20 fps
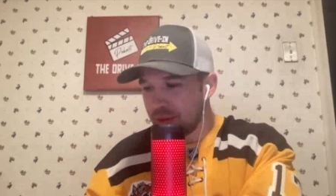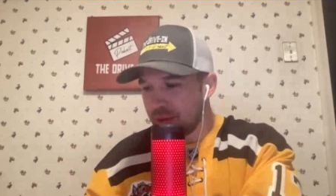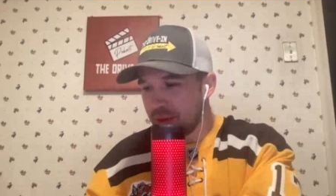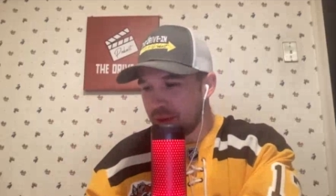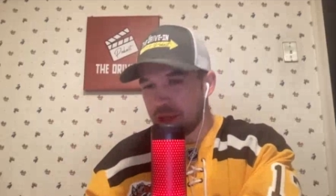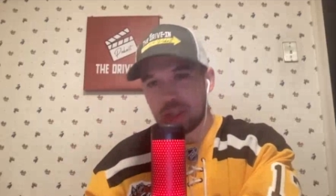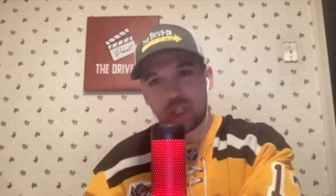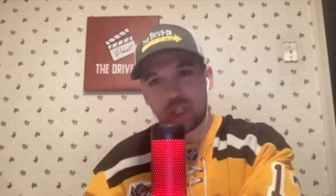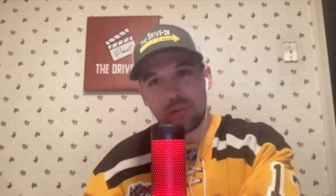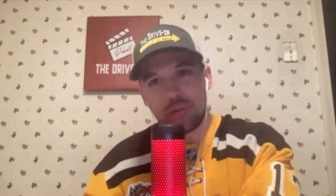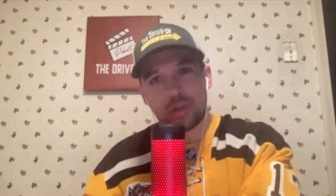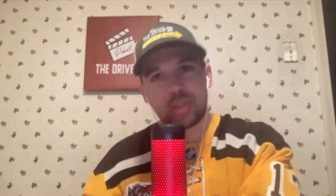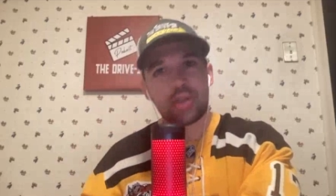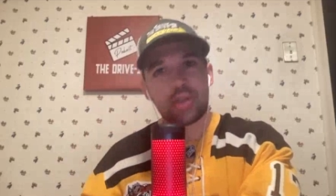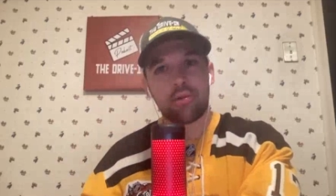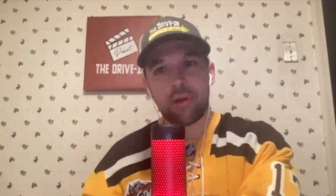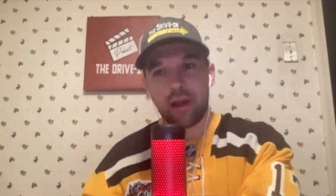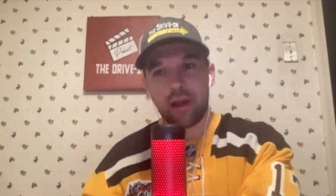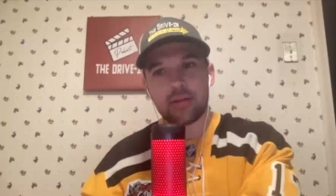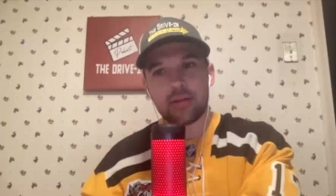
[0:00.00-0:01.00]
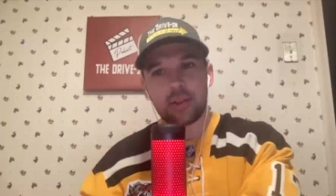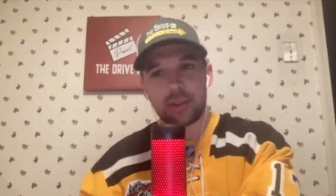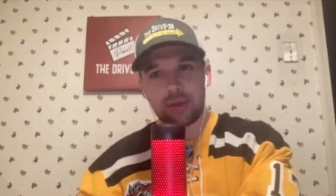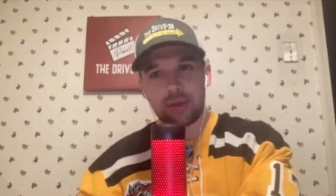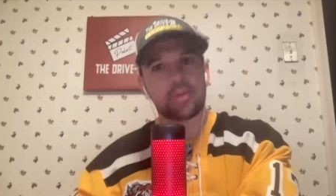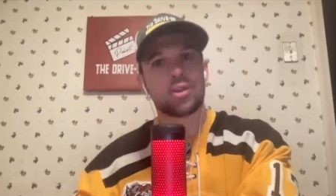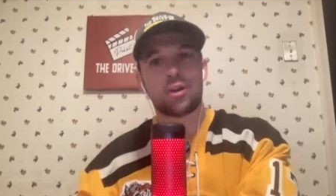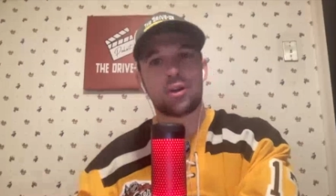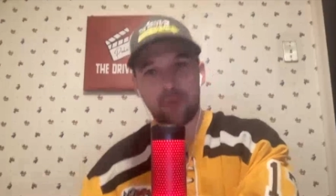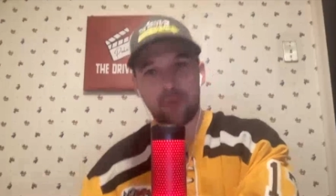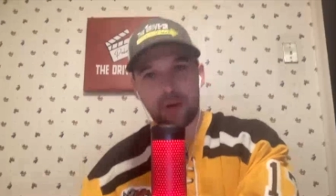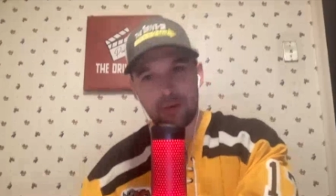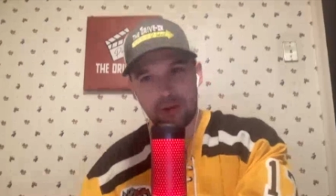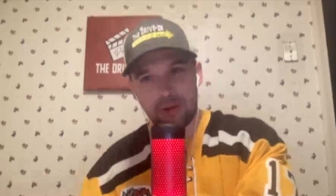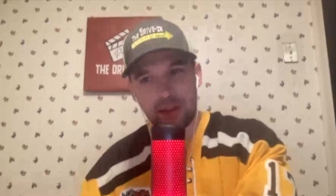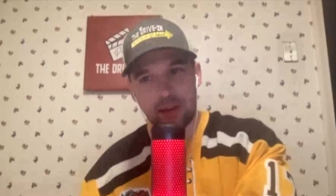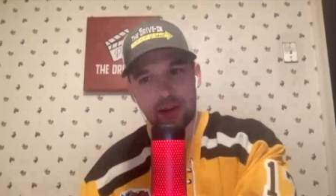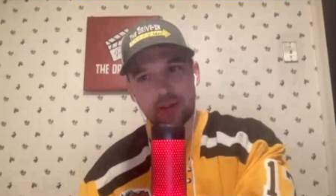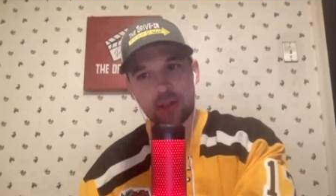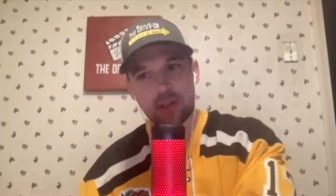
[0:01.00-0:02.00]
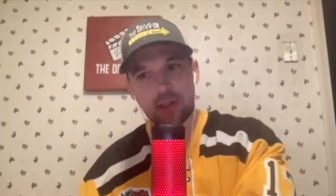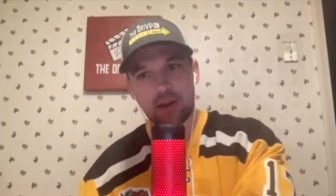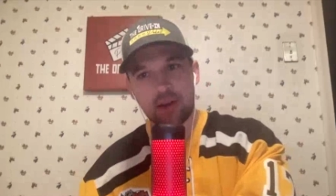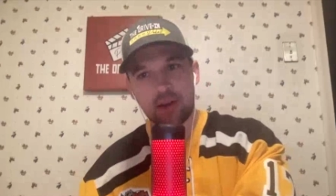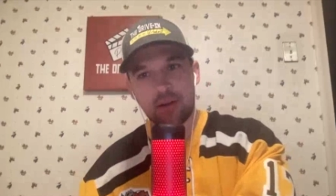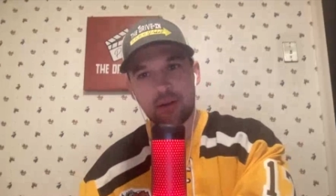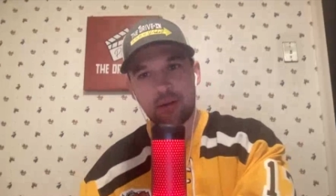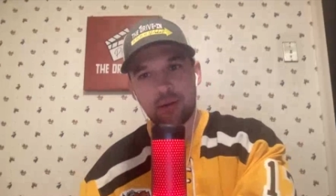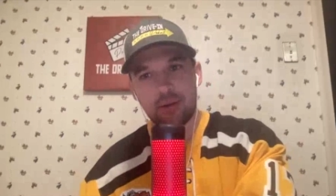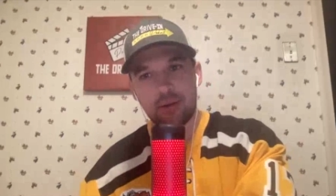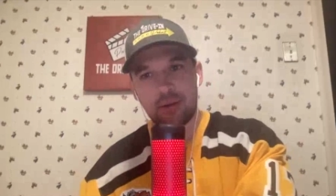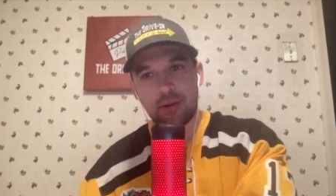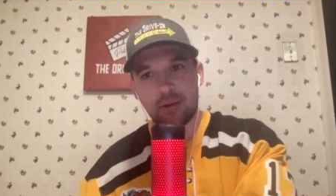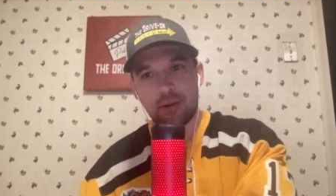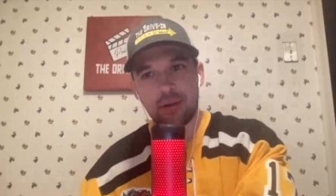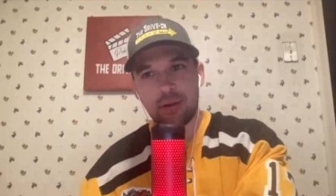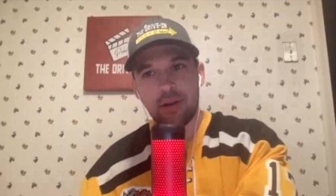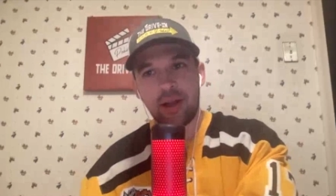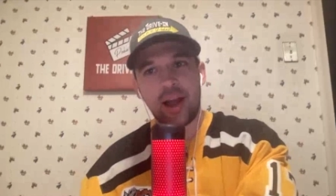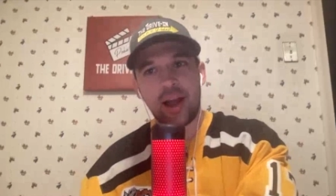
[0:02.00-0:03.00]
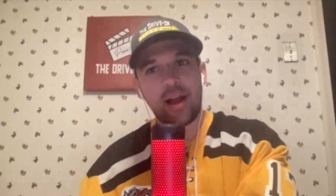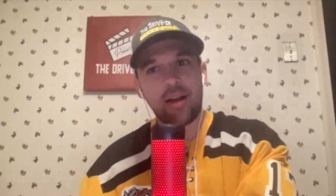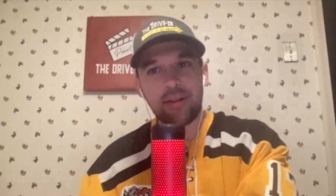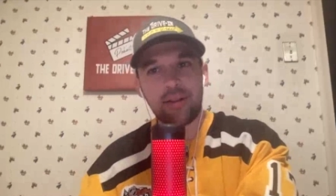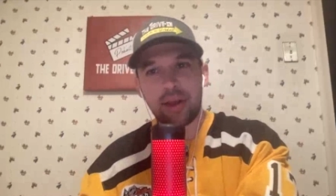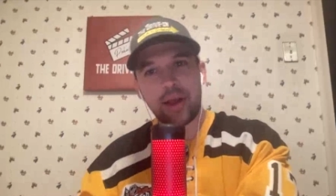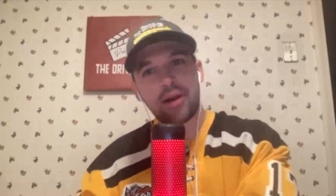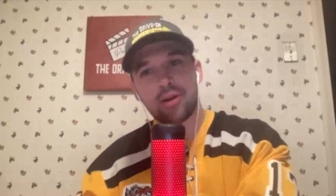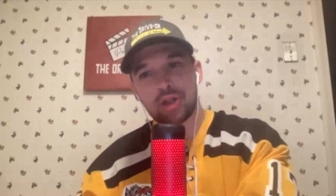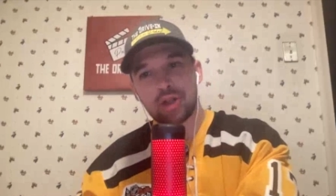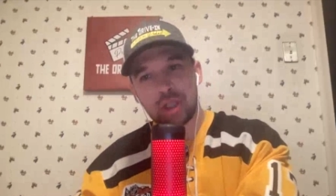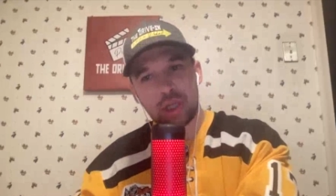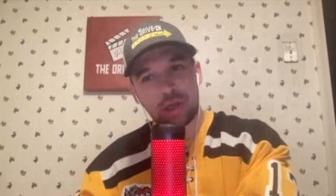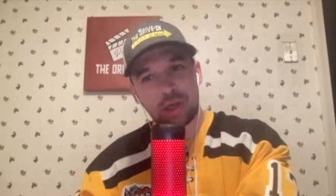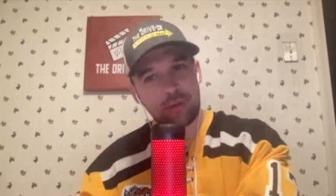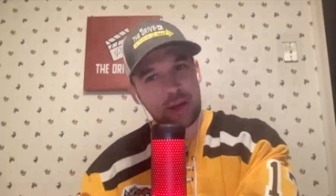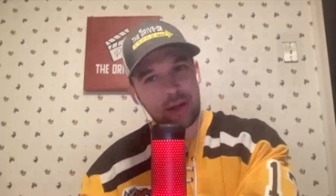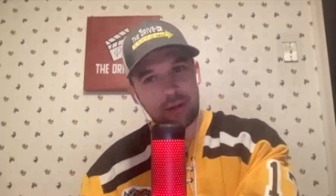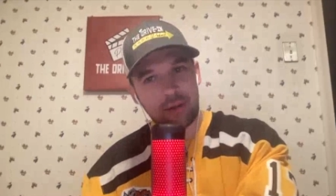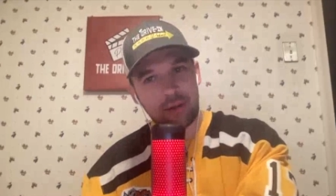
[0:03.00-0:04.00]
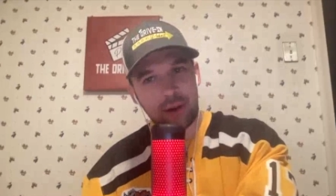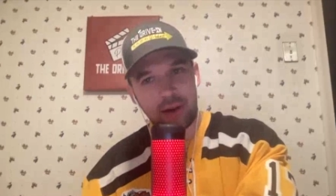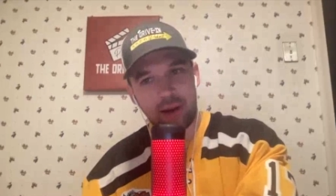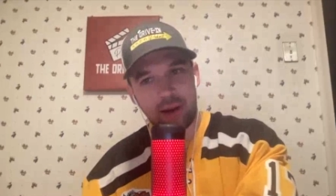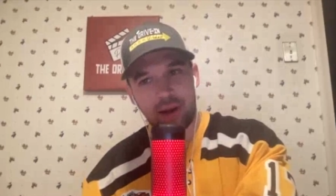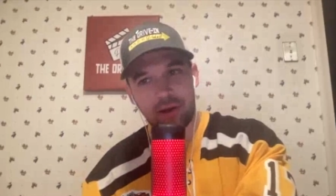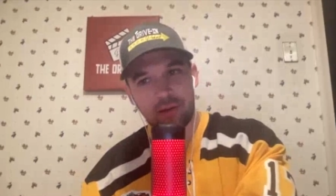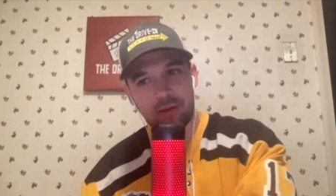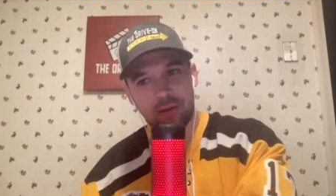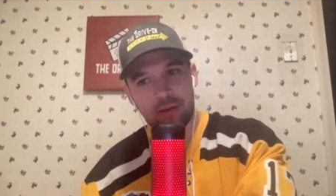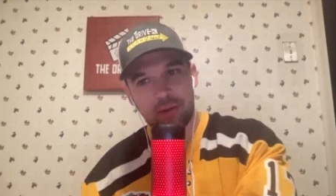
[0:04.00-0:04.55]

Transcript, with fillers: like she was around 250 years ago. How the hell is she around right now